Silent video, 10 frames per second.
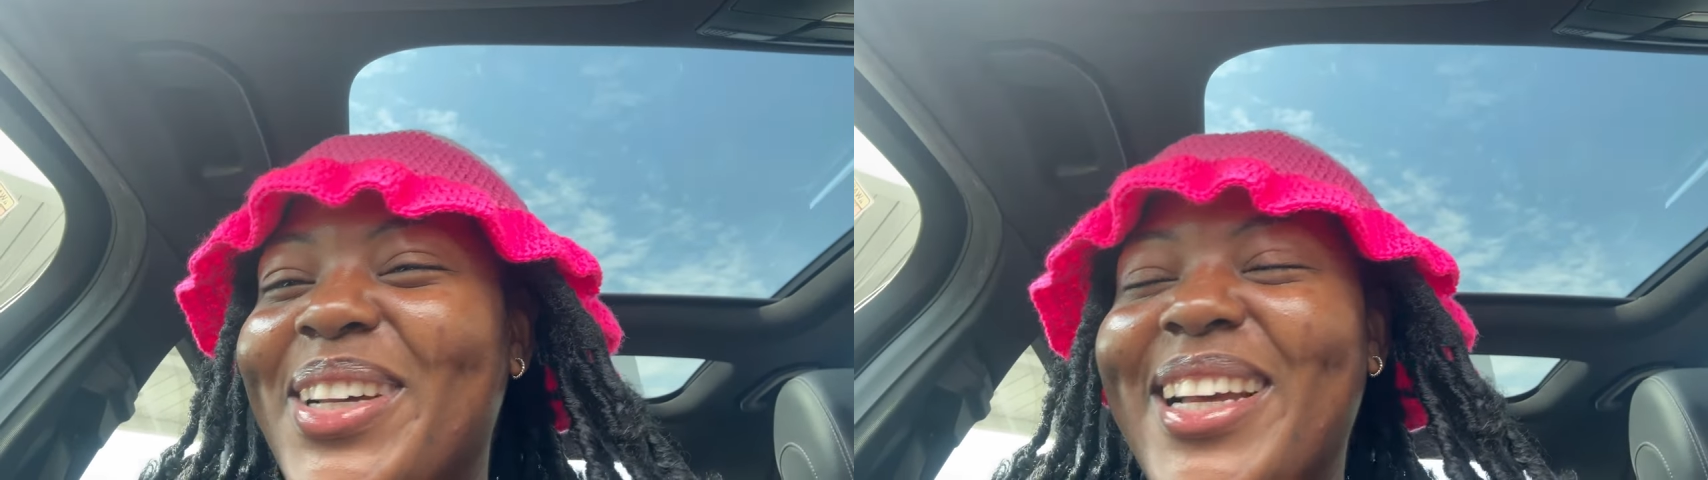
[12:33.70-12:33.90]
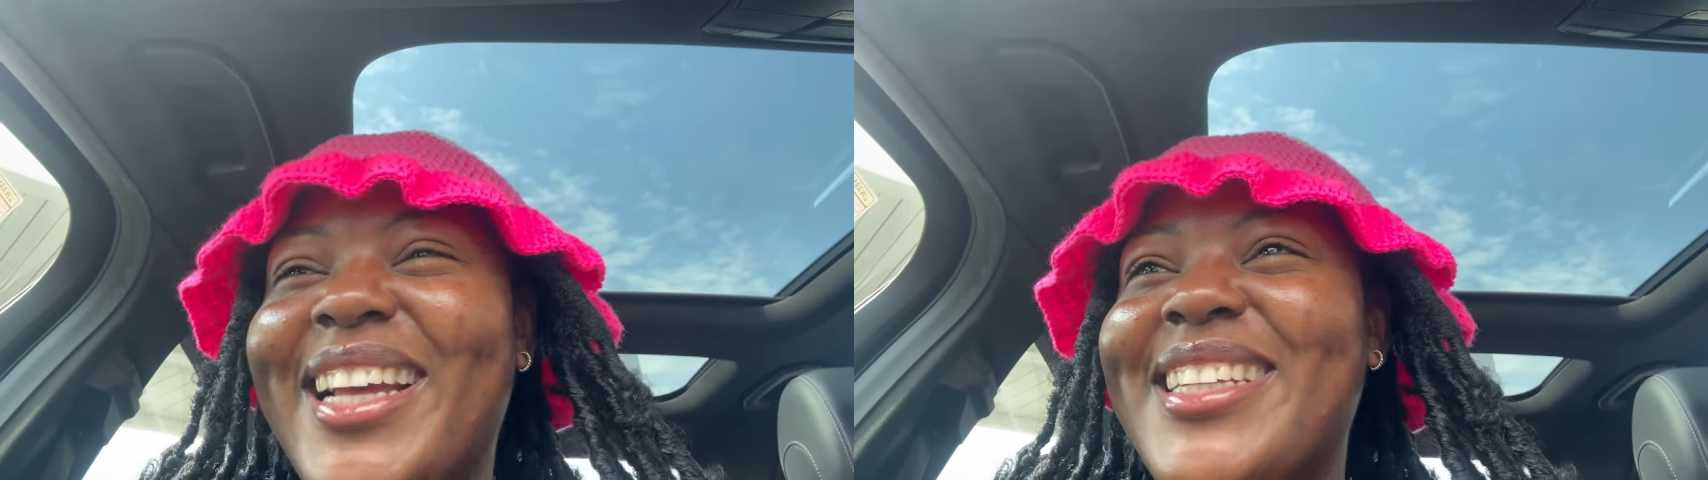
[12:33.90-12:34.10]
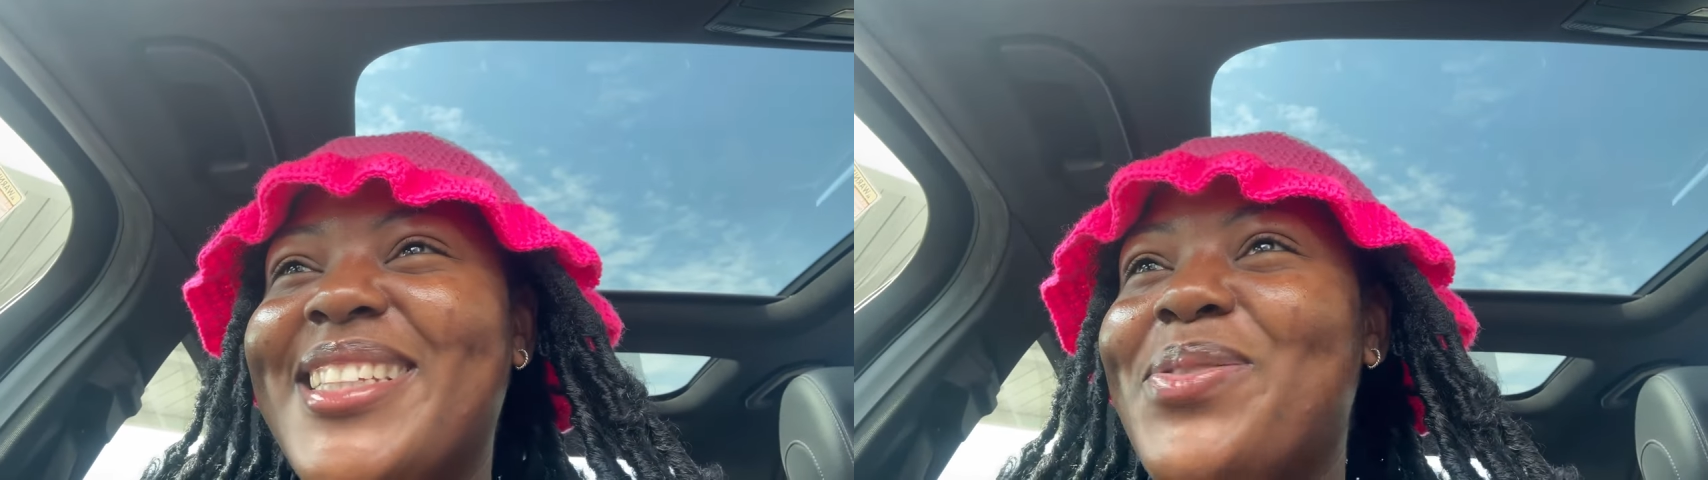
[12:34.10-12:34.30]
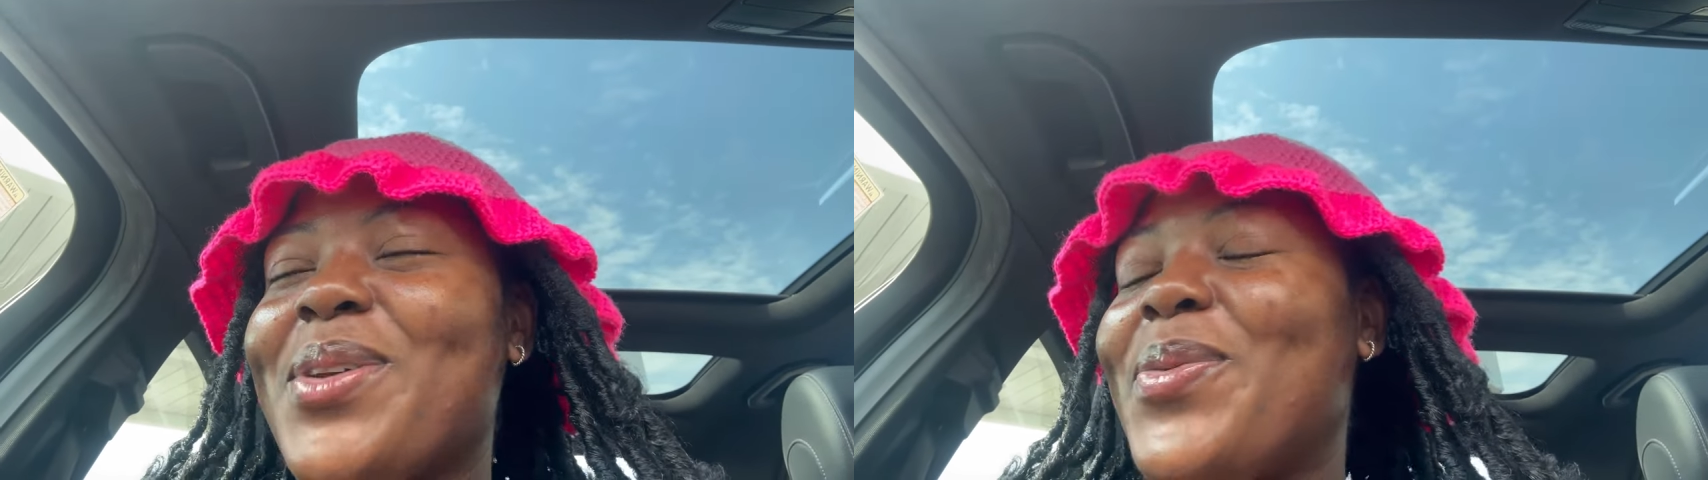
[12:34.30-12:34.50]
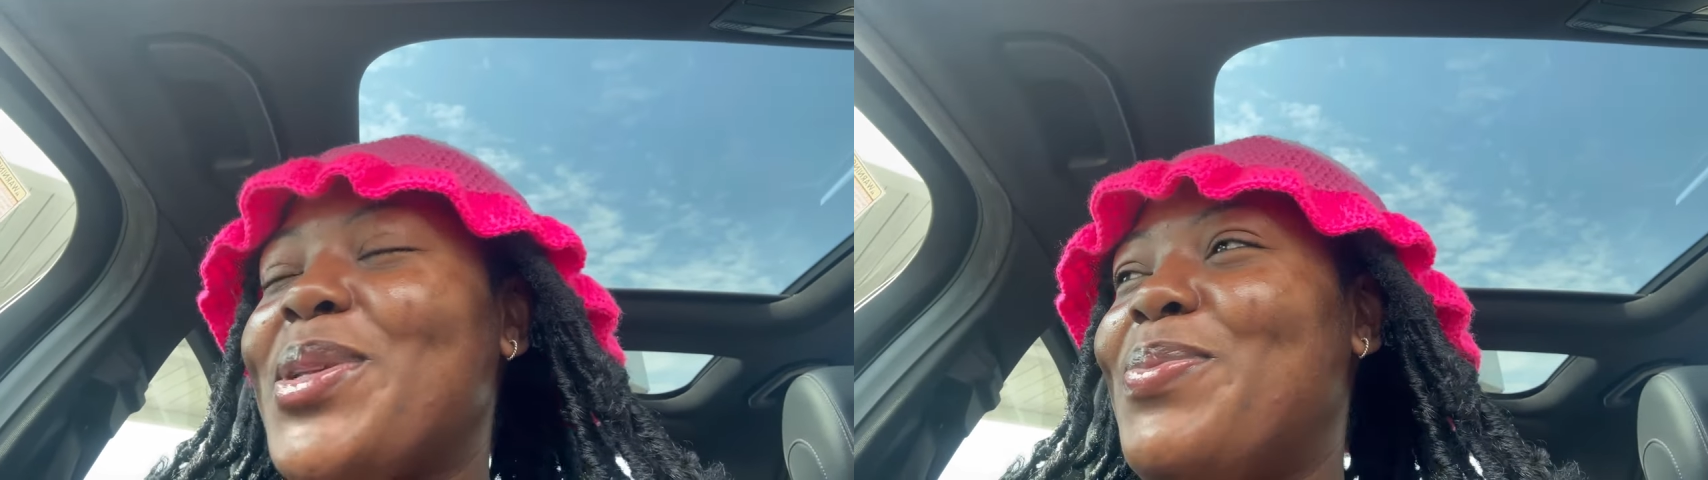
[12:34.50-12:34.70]
Guys, this
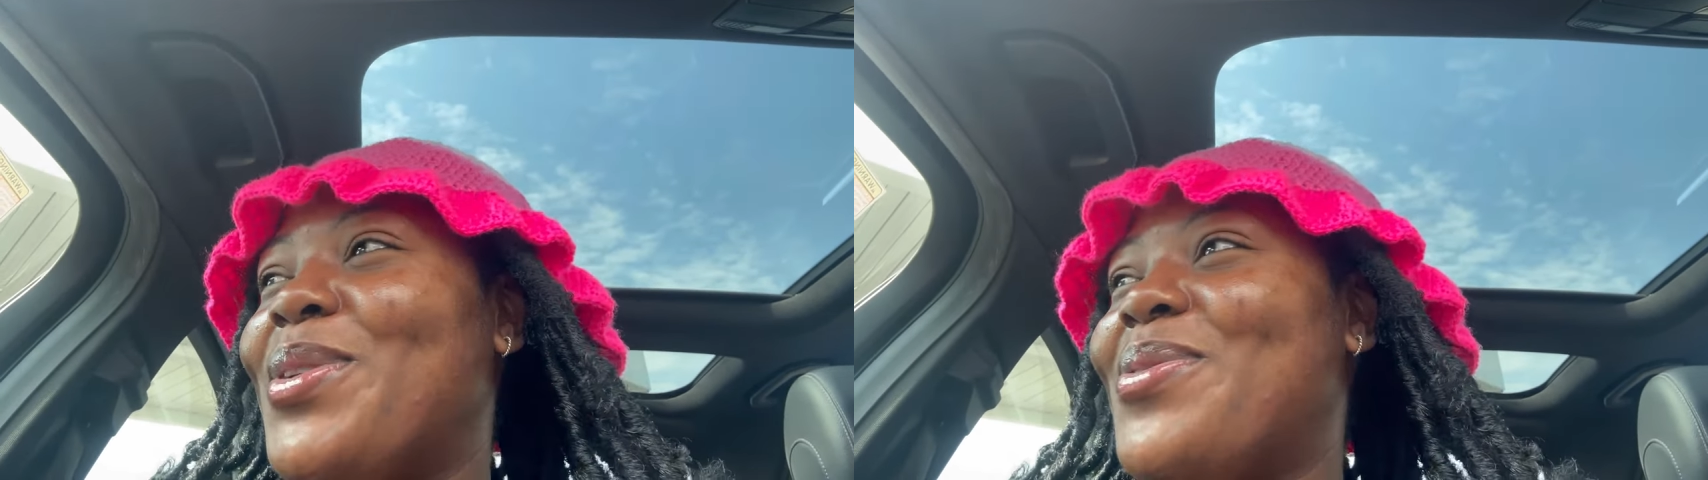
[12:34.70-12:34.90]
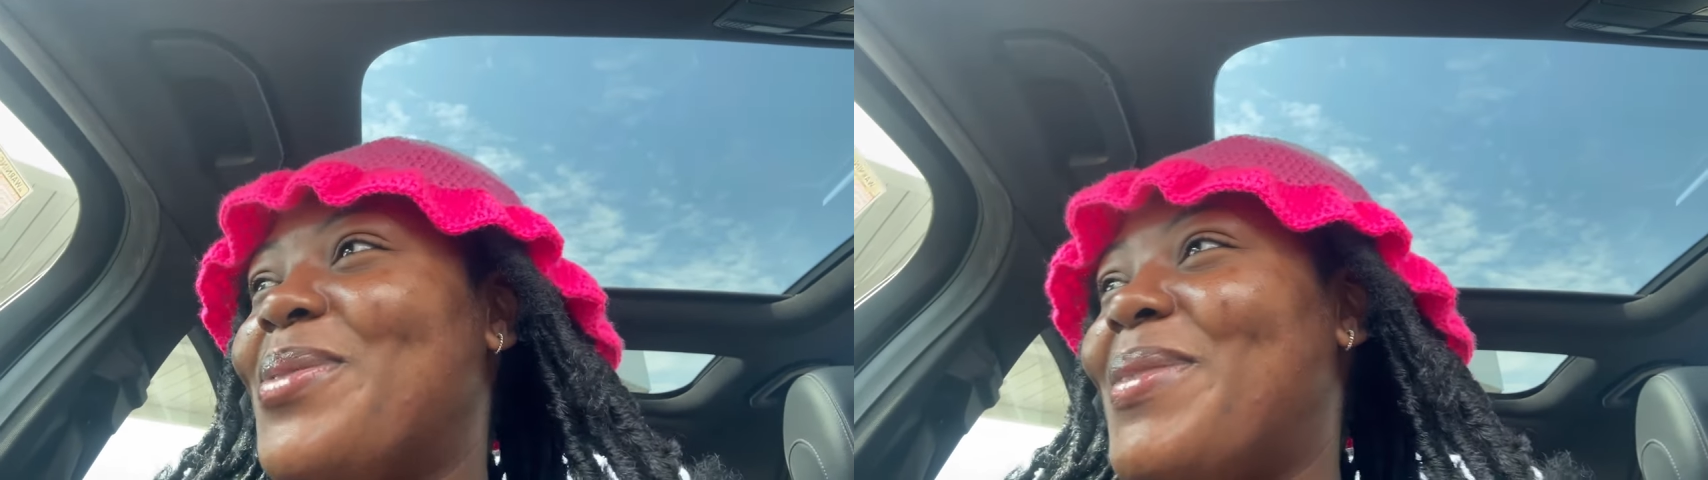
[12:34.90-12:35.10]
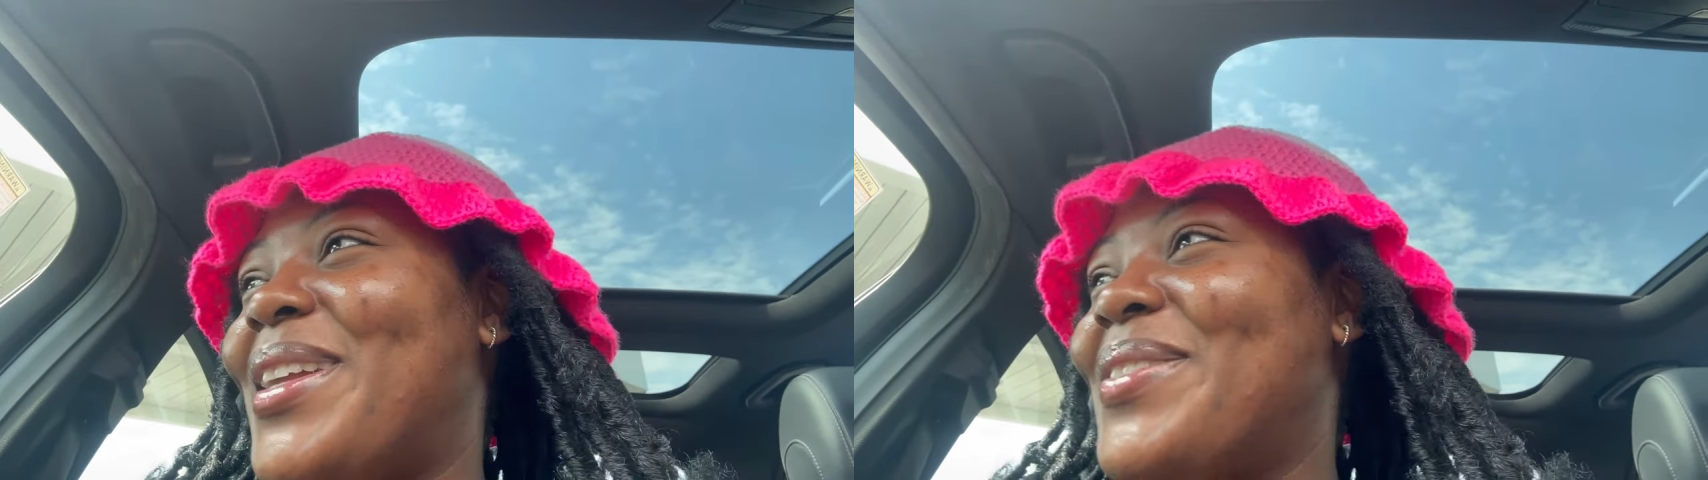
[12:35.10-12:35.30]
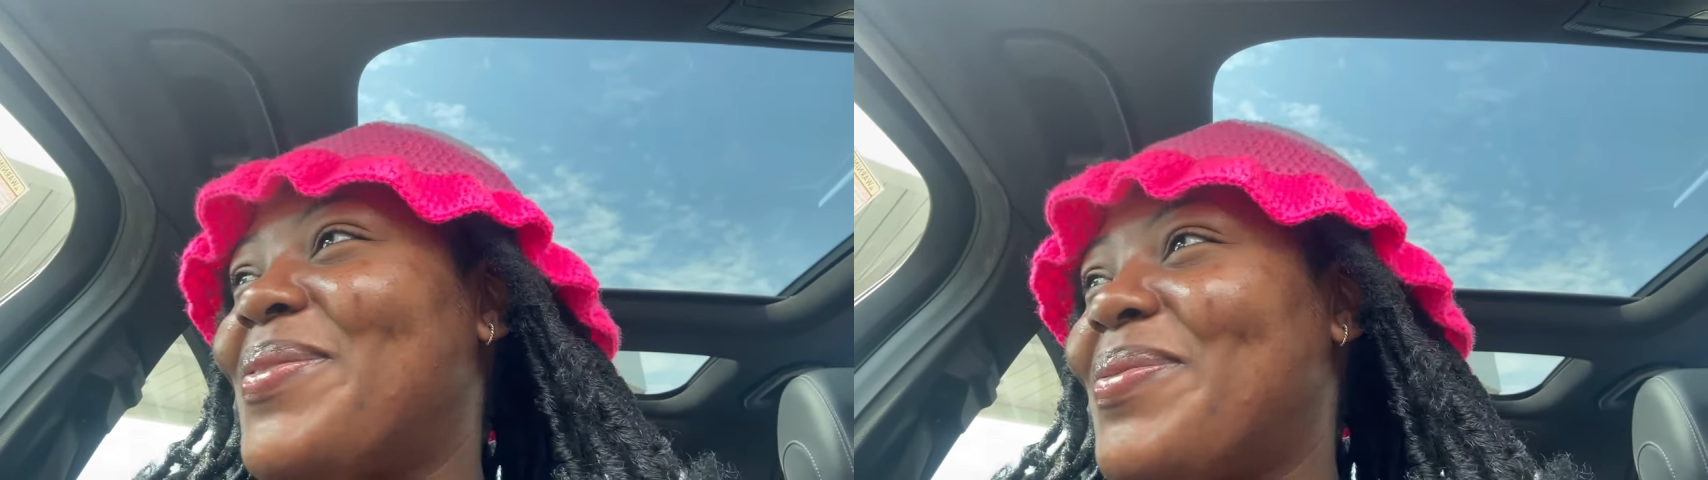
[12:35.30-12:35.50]
weekend was beautiful, man.